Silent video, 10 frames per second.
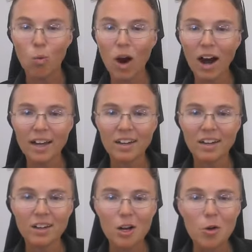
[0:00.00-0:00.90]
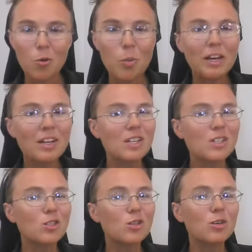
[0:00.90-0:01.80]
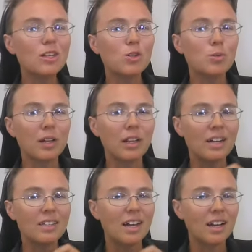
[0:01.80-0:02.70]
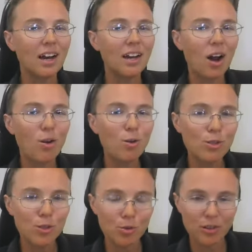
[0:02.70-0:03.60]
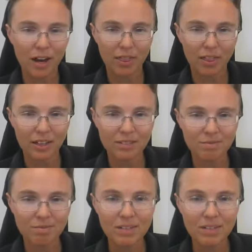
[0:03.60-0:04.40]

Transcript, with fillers: Why? Well, because as soon as you realize that God owes you nothing,